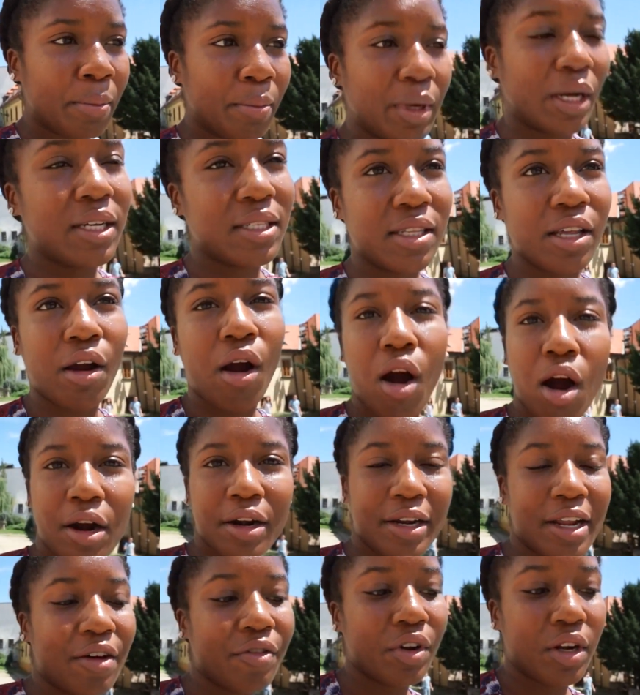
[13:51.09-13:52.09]
because there
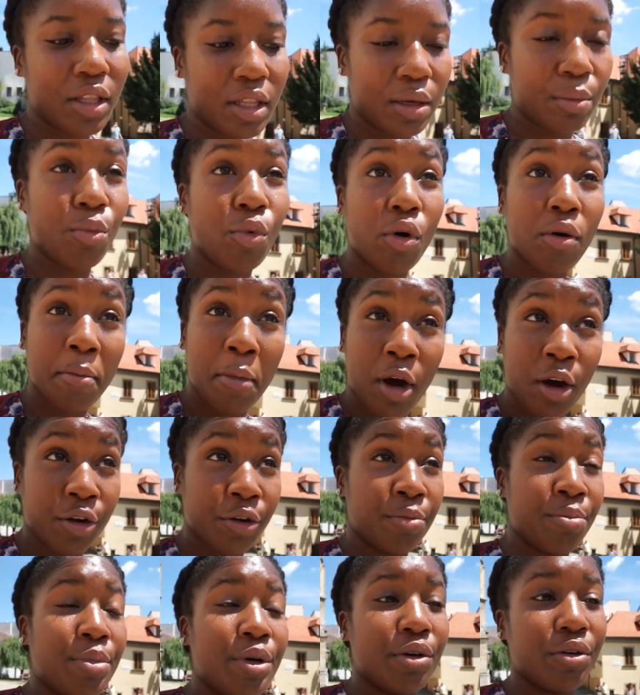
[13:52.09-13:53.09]
are definitely more
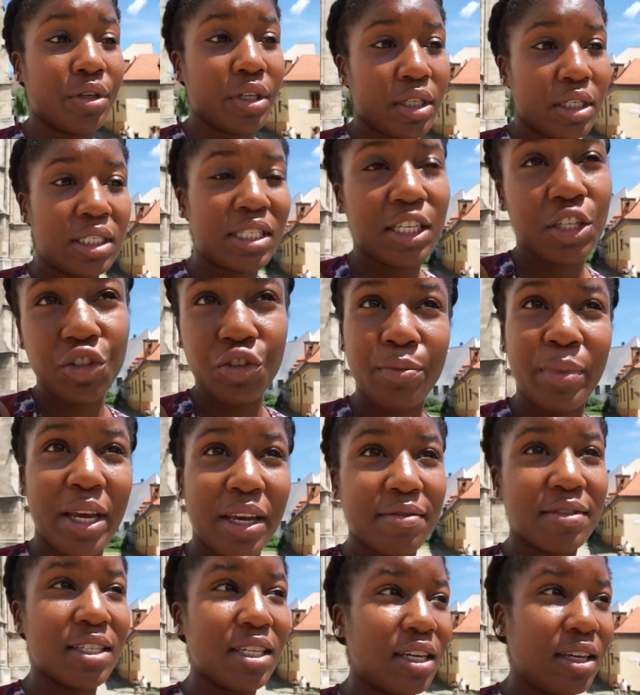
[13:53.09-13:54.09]
modern buildings, as you may
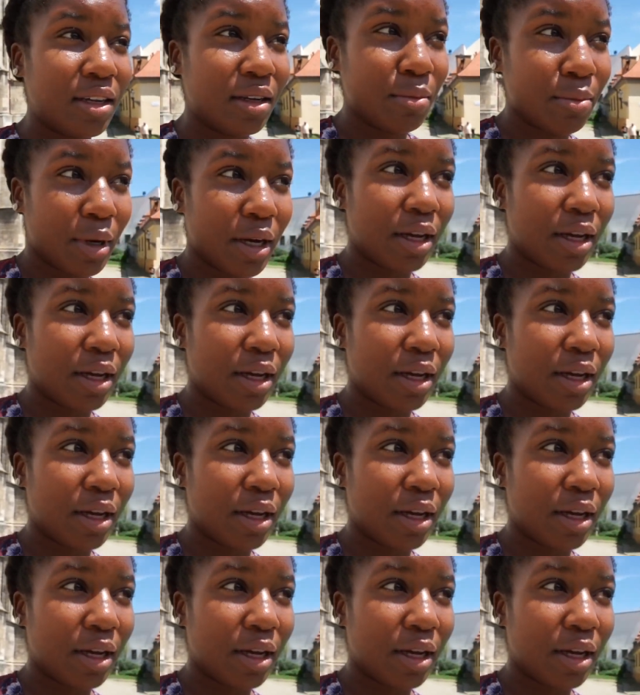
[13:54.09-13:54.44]
have seen,